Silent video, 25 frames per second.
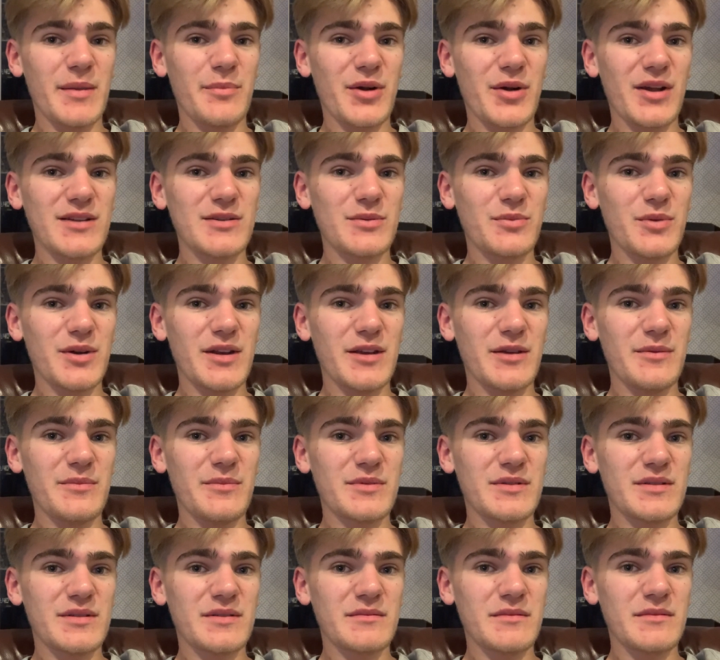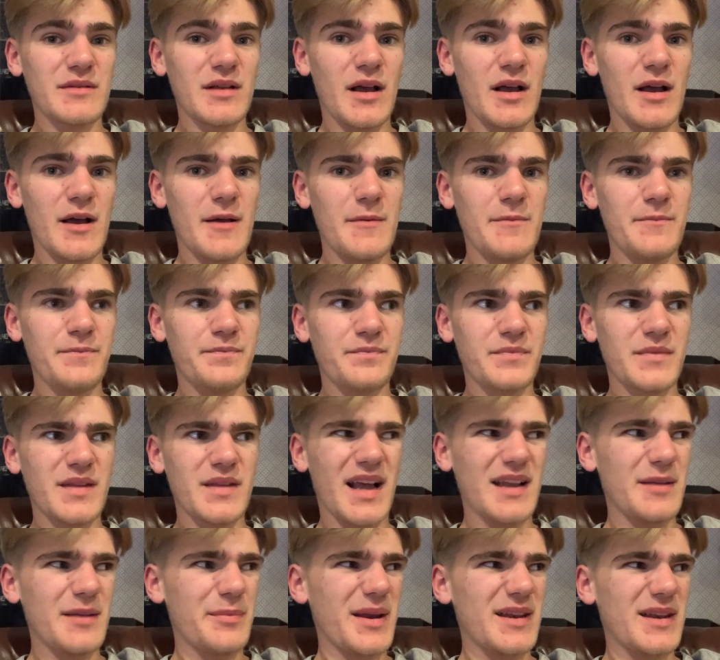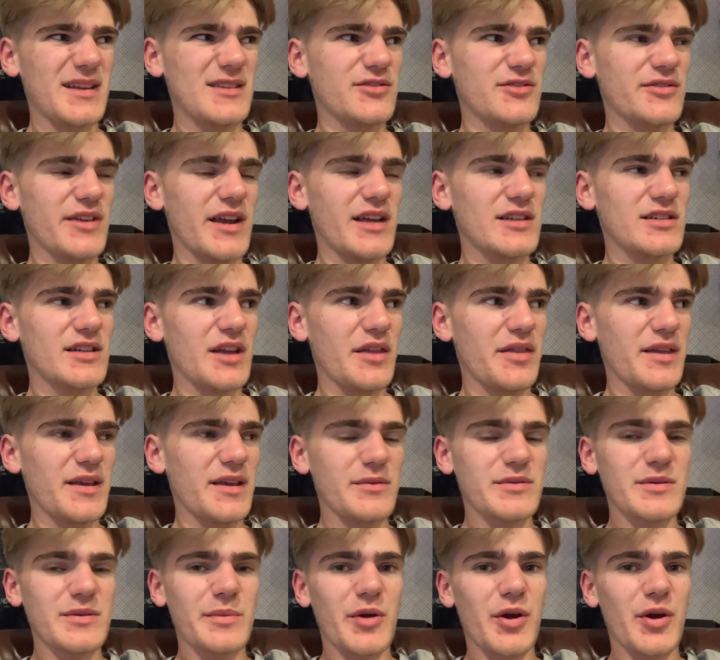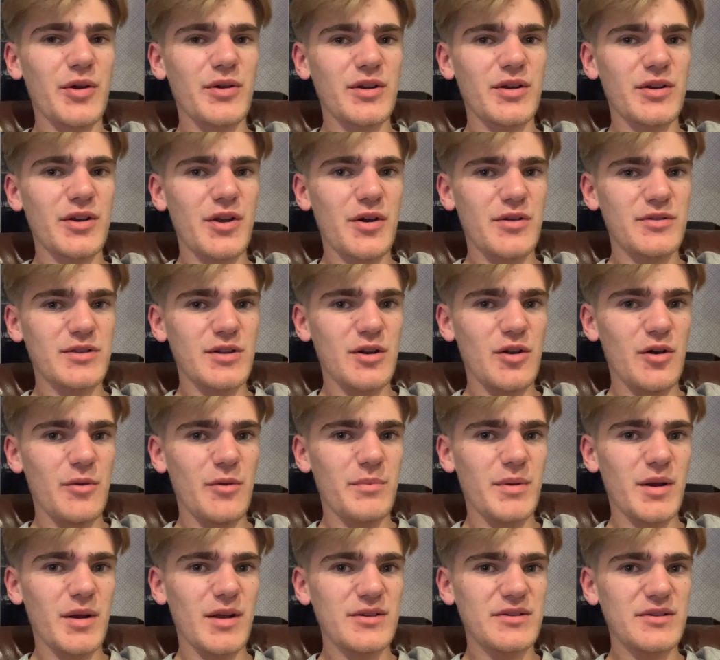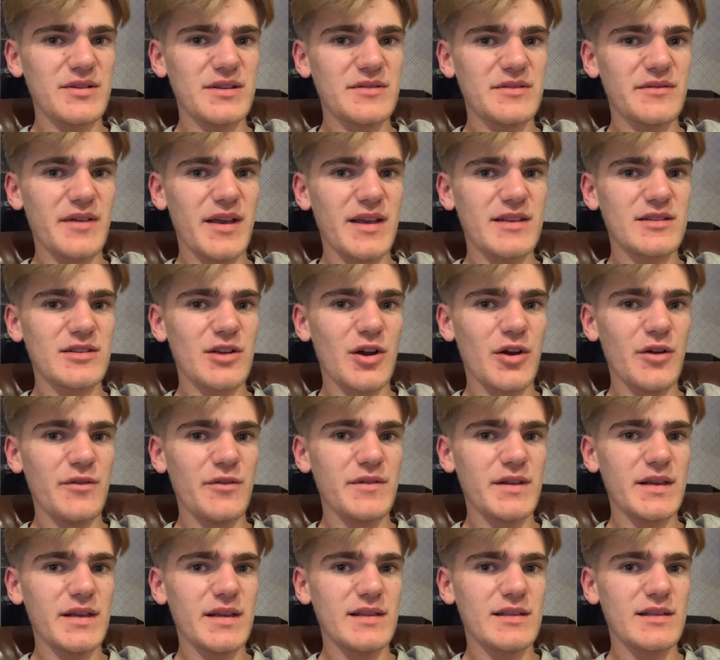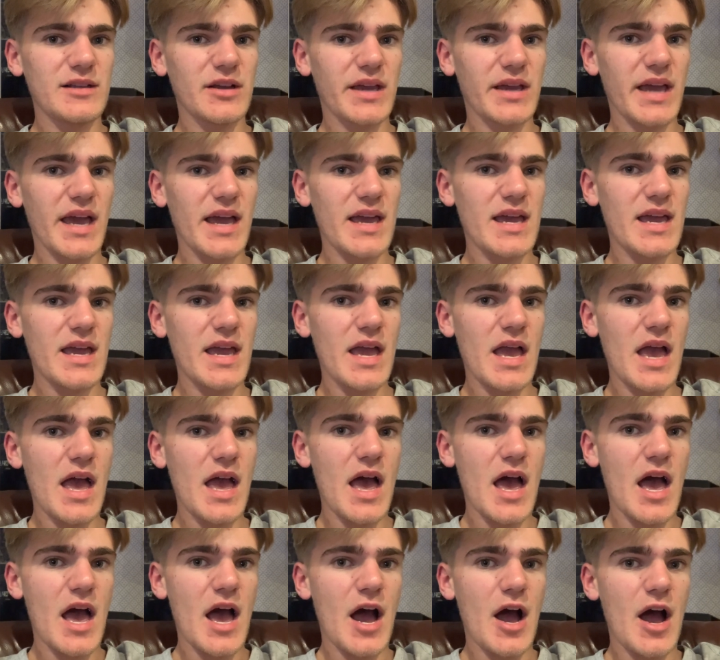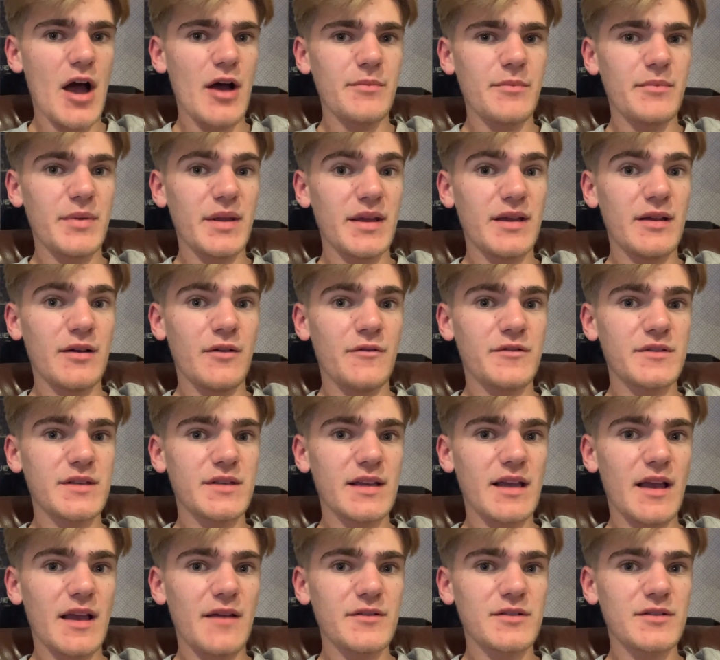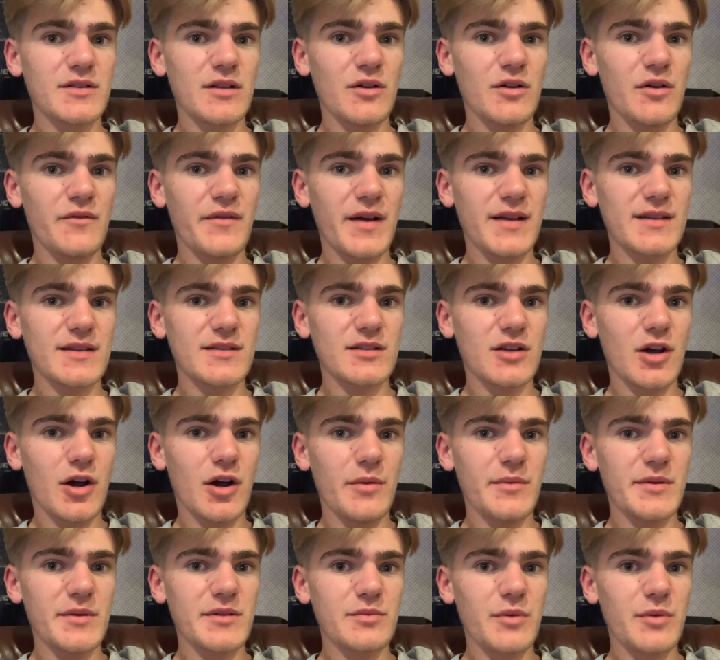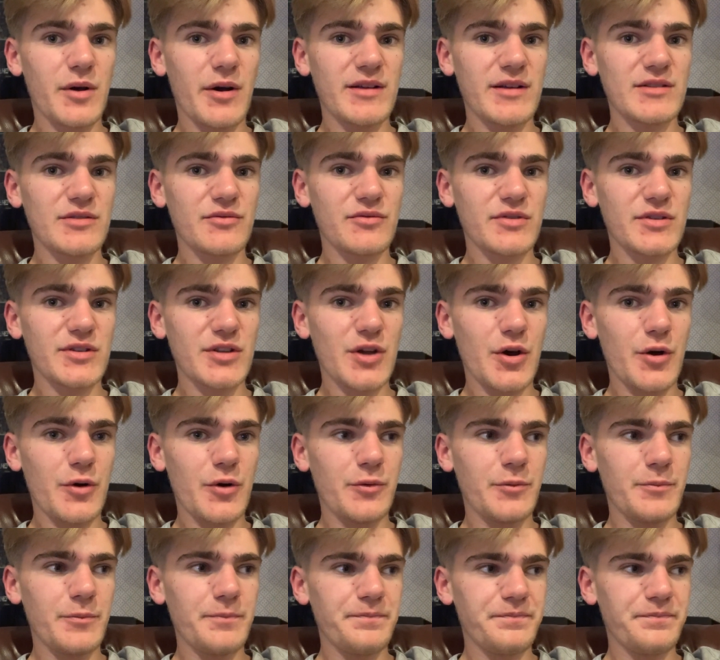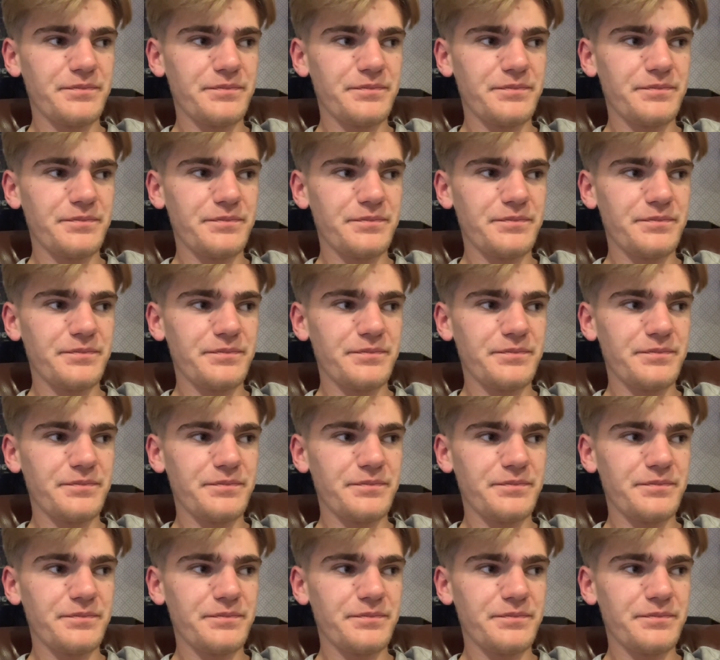Brandon Williams had a bad injury, actually. I think it was a broken nose, a lot of blood on his face, so hopefully he's okay. But it obviously gave us a lot of added time as well as a result.